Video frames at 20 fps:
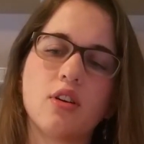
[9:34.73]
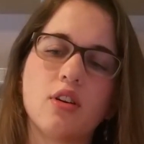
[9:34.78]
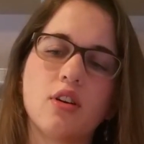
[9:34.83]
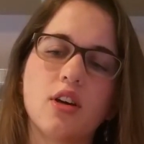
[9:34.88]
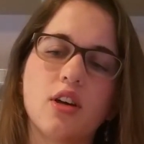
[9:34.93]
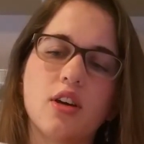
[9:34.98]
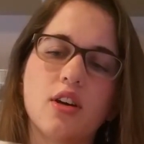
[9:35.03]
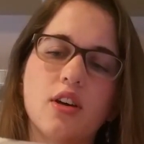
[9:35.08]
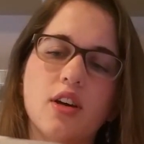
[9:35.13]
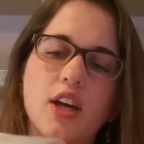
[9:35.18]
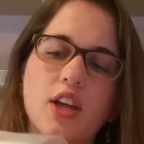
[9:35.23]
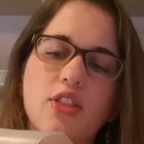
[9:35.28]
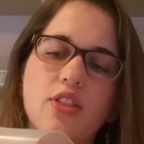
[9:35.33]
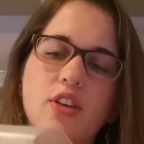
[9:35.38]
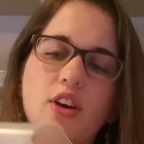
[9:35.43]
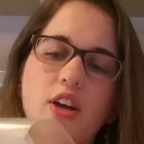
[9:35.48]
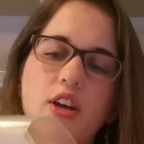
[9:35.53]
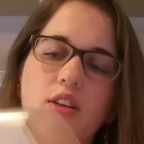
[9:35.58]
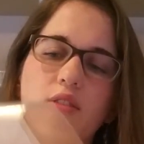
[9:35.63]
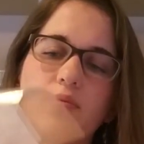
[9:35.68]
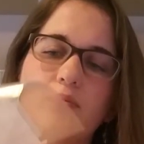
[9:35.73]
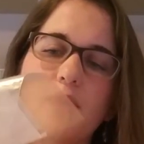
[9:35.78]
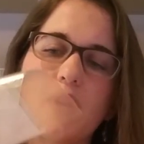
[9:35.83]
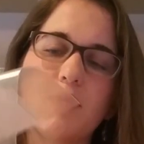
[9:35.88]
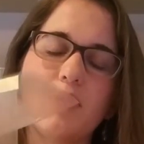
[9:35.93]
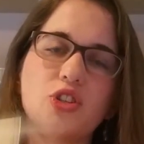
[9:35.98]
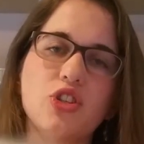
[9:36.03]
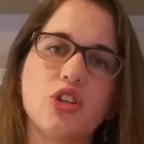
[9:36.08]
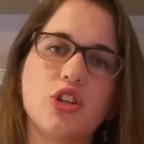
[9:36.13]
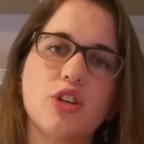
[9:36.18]
I thought
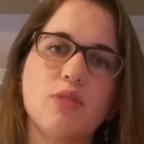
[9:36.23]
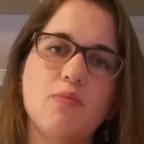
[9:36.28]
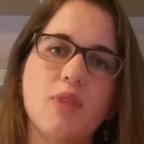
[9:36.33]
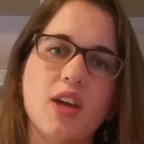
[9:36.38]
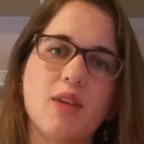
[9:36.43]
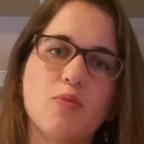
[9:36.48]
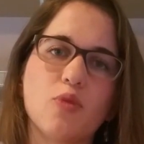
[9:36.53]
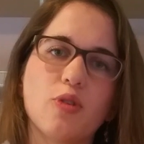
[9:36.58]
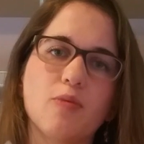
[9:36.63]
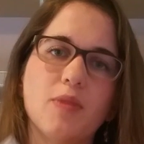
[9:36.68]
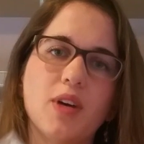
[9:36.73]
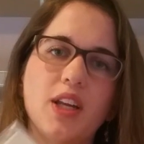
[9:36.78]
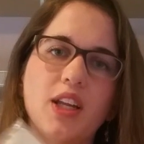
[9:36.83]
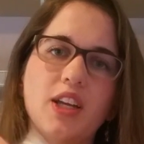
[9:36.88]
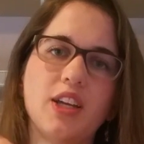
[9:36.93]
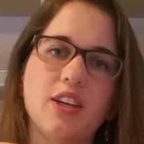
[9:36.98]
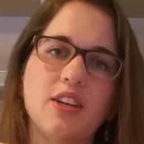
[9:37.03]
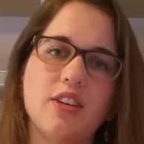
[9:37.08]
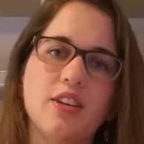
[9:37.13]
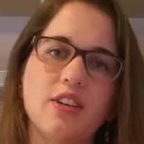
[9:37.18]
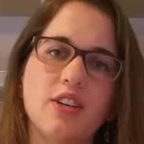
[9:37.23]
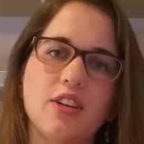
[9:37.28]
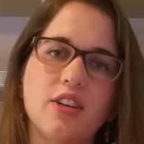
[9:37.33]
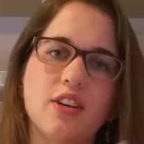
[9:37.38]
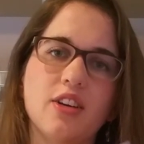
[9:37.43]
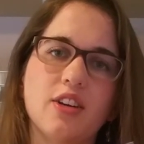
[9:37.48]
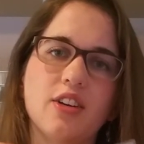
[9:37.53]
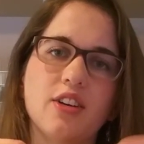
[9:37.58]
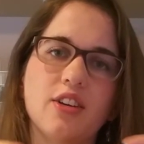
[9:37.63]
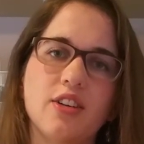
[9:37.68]
maybe she could make more money
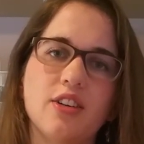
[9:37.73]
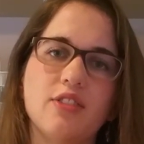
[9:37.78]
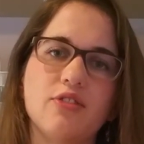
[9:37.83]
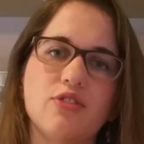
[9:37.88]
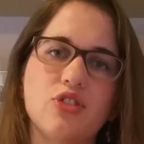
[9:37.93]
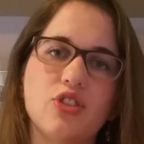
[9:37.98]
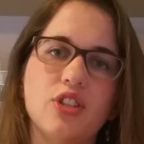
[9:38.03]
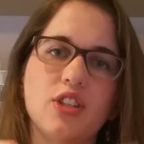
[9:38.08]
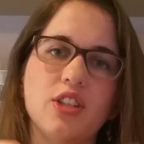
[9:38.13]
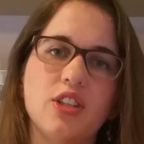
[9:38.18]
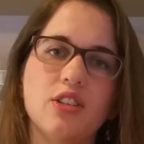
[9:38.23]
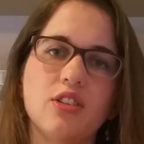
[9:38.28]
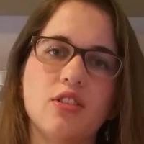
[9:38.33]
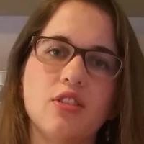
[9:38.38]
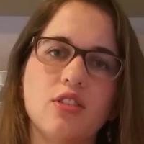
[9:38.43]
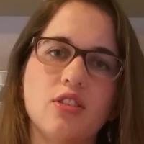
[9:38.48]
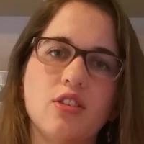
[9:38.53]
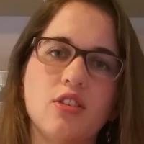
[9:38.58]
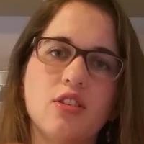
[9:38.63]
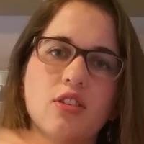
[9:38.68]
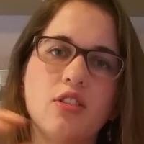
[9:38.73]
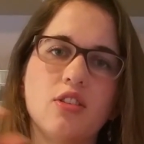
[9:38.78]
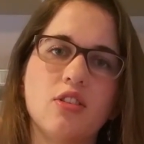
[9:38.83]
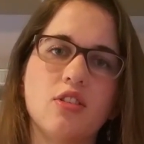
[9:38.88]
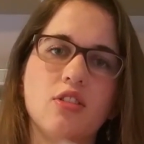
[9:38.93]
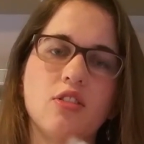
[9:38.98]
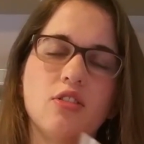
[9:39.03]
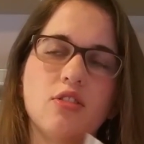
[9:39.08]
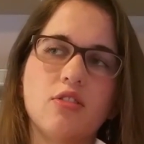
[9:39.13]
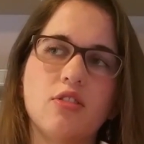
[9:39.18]
if she
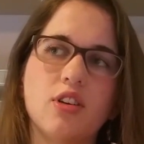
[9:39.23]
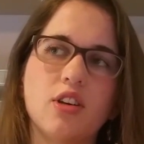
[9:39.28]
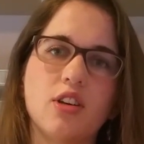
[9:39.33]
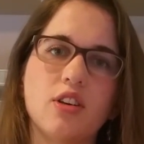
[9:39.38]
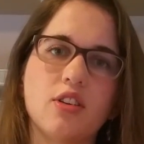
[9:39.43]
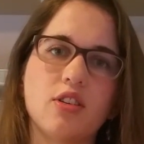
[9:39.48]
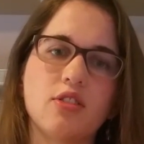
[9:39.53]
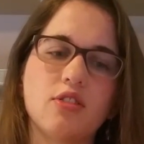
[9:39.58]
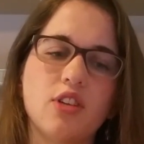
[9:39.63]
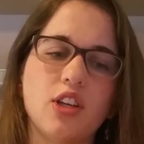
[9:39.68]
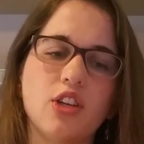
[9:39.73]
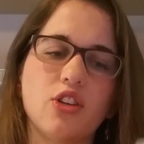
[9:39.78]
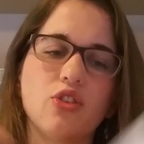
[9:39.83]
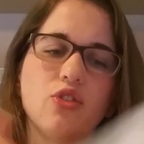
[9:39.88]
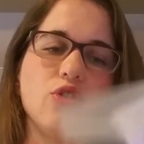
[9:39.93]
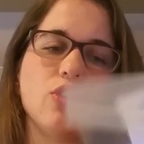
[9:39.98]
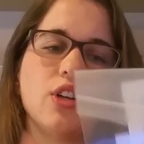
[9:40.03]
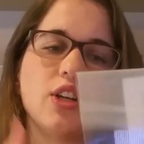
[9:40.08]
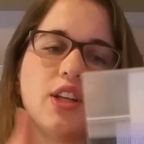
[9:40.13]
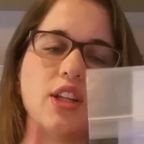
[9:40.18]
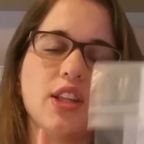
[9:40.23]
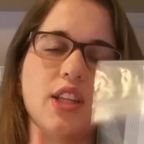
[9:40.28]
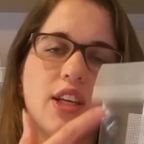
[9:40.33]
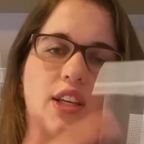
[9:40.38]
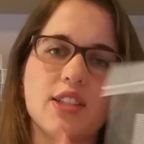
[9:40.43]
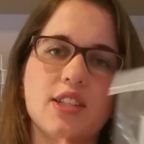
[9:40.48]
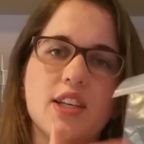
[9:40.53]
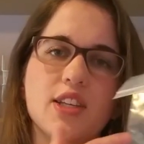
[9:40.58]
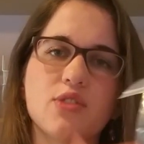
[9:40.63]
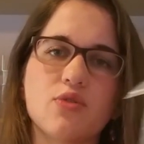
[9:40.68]
included in the
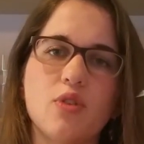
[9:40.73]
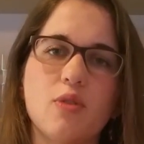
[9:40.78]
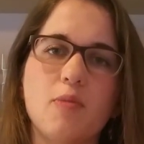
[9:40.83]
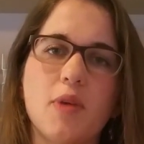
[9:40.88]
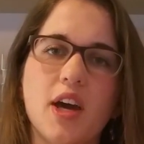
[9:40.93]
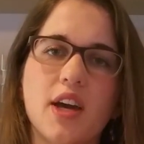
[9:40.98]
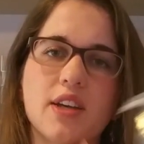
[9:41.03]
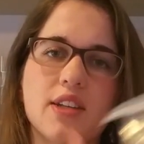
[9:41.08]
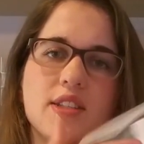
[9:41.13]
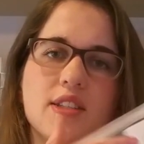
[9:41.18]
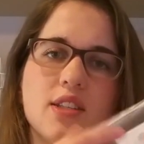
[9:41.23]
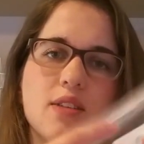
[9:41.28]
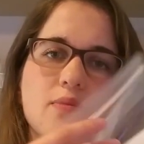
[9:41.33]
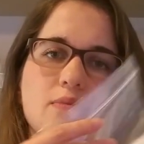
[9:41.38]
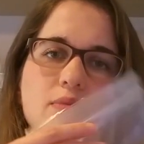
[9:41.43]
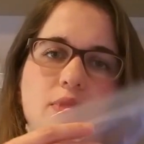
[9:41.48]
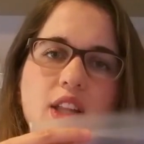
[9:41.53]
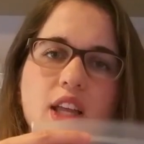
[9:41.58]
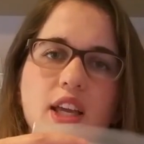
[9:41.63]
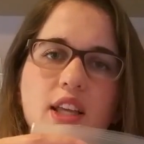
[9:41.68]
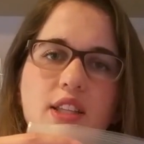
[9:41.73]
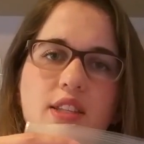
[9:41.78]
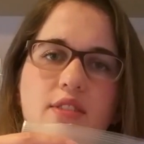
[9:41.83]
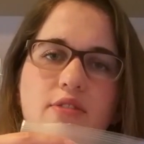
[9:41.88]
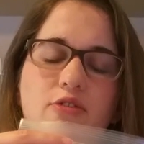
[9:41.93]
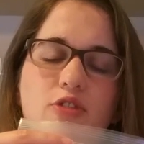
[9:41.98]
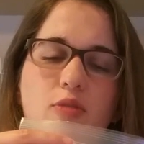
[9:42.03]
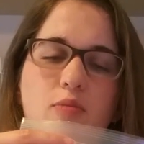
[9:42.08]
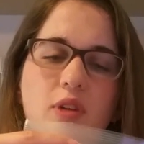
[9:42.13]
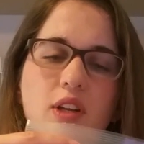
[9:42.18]
accessory packs some lengths of
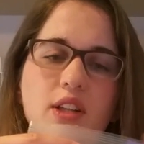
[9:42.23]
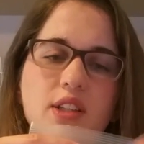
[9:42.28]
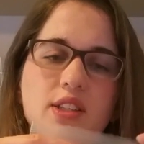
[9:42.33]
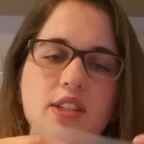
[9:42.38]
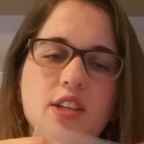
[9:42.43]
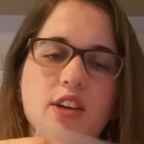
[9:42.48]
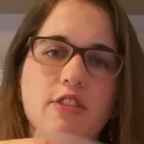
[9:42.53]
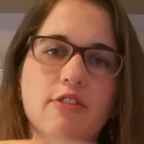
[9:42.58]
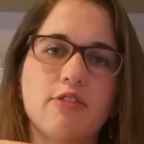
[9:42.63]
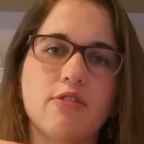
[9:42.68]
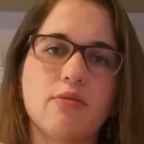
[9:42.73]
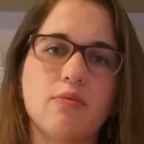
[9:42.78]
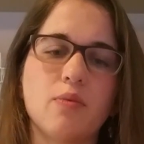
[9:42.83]
ribbon and stuff,